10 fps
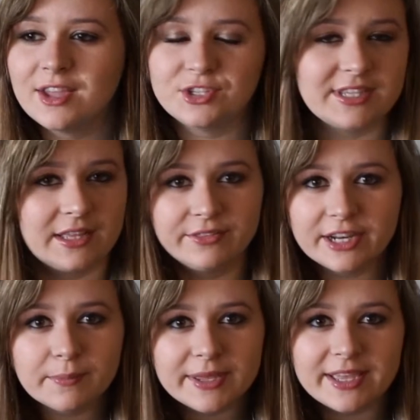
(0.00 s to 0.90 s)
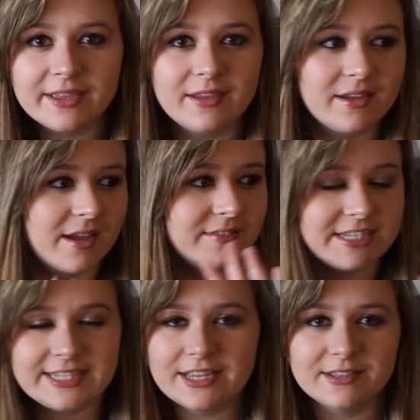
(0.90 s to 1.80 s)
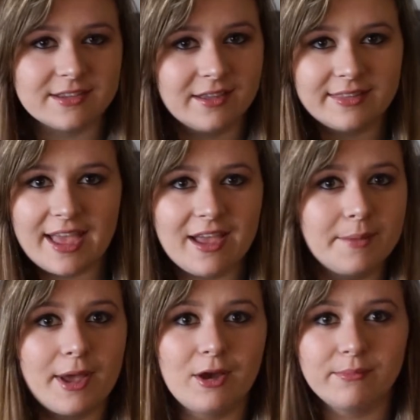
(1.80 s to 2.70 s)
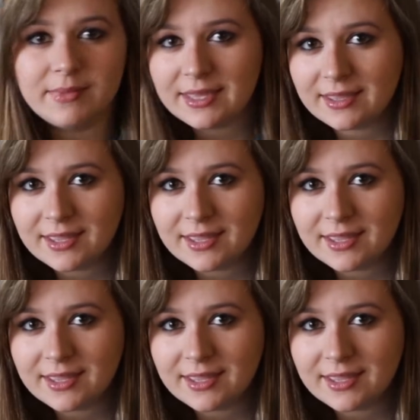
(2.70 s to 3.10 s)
Just like a little bit of details on that about me.